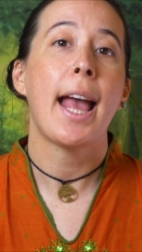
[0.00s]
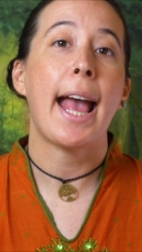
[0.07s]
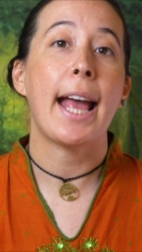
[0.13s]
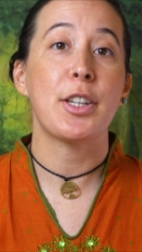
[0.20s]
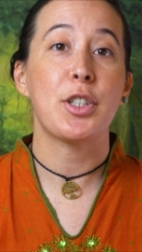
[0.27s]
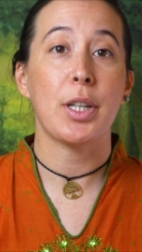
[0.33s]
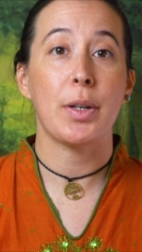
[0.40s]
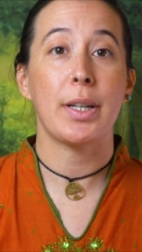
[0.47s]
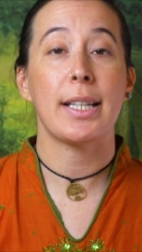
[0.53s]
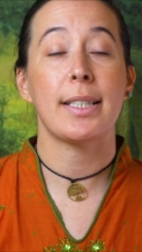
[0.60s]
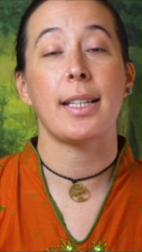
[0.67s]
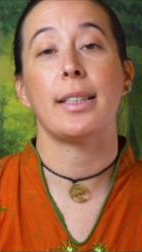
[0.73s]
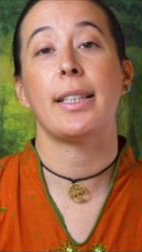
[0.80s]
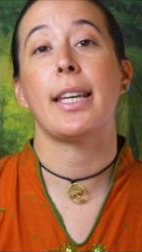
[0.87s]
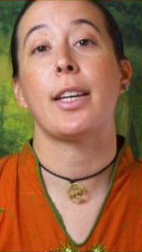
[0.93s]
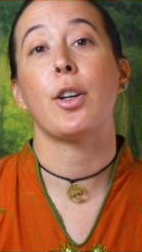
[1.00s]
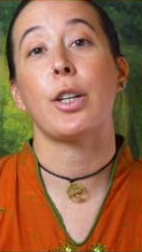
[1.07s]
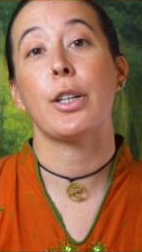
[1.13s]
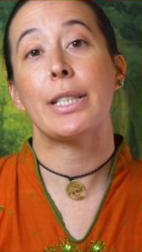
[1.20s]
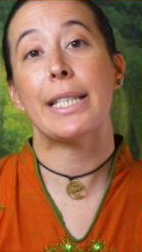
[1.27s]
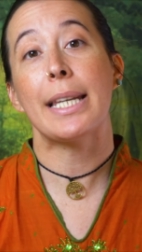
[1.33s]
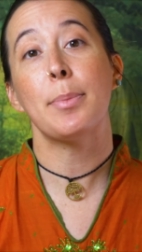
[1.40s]
and shared as a link
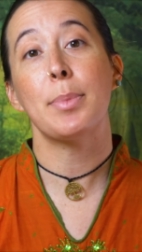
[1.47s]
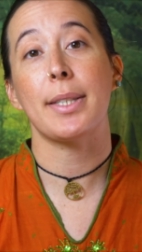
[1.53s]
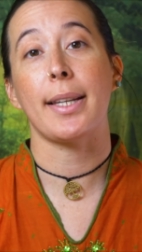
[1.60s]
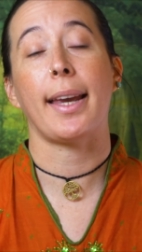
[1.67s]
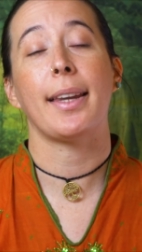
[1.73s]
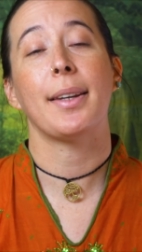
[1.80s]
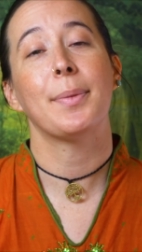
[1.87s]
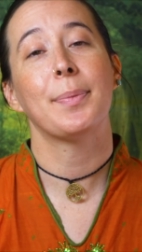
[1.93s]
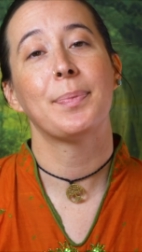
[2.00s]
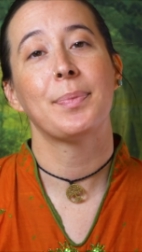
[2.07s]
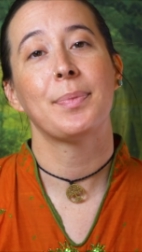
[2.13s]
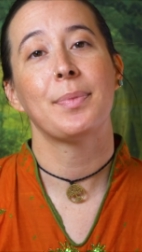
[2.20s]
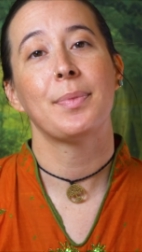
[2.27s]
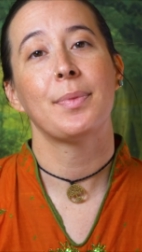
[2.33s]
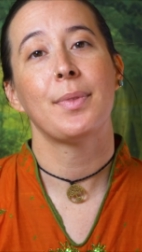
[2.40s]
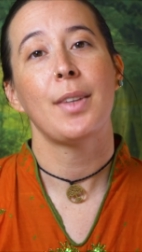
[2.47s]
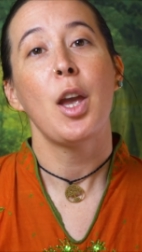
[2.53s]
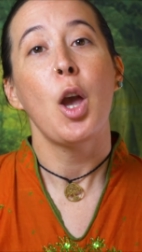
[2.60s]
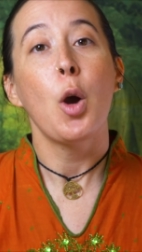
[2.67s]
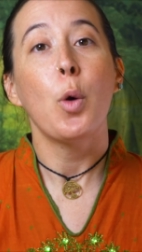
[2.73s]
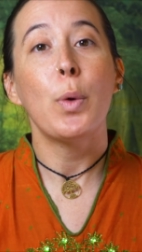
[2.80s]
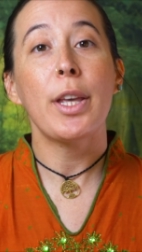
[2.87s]
on our team site.
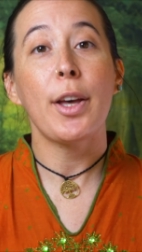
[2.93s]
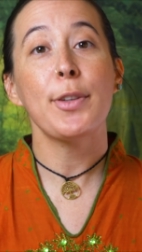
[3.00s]
We